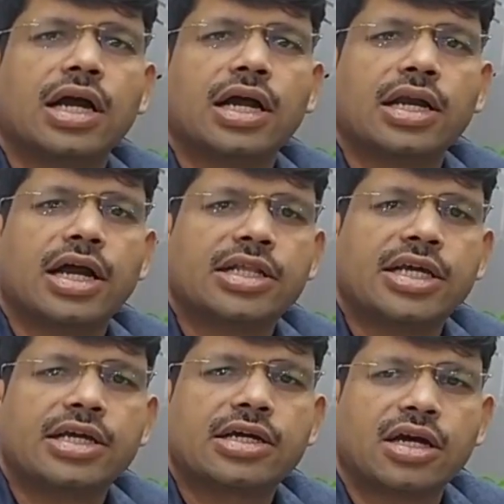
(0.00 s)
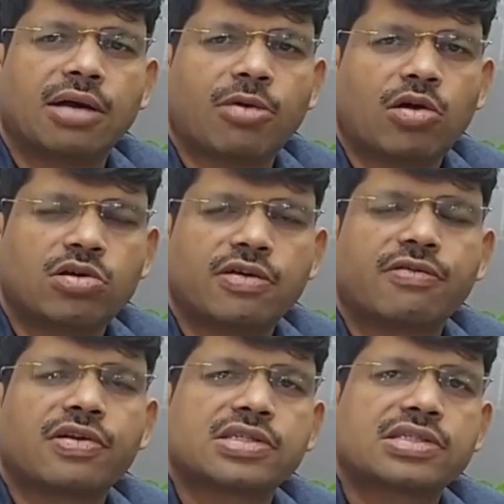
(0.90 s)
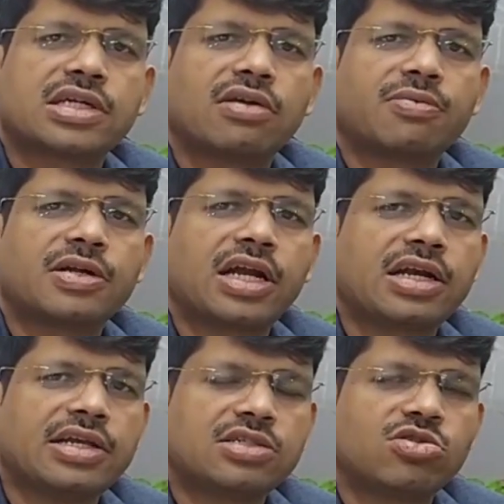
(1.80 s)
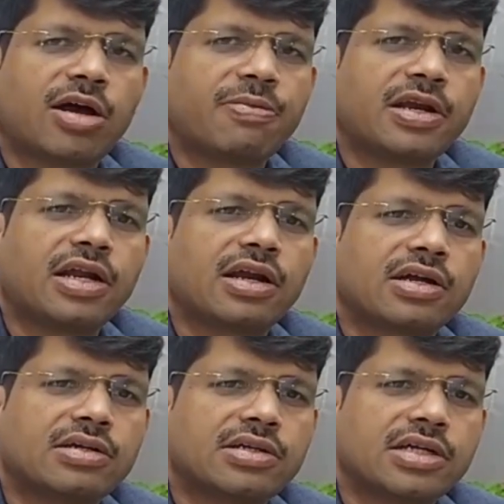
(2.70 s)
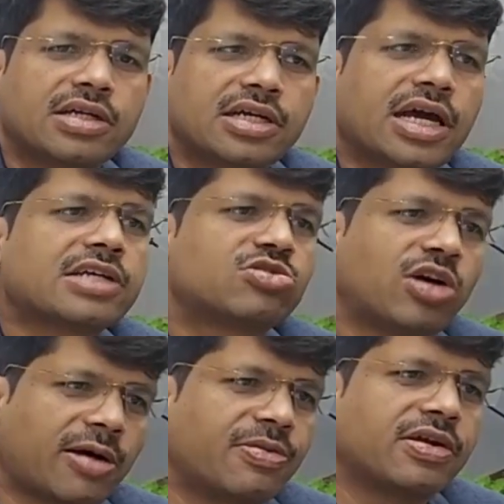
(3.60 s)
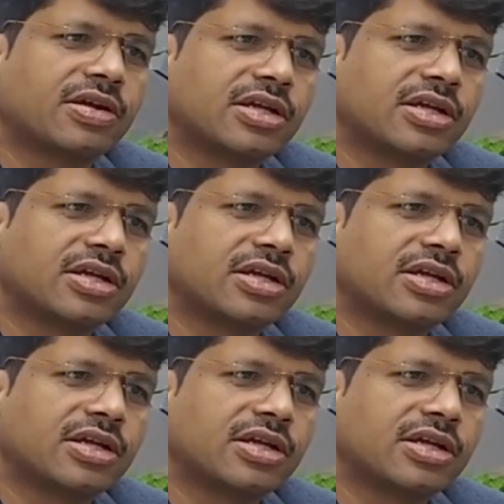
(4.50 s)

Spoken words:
And I think the amount of infrastructure development that needs to happen in our country, it has to happen.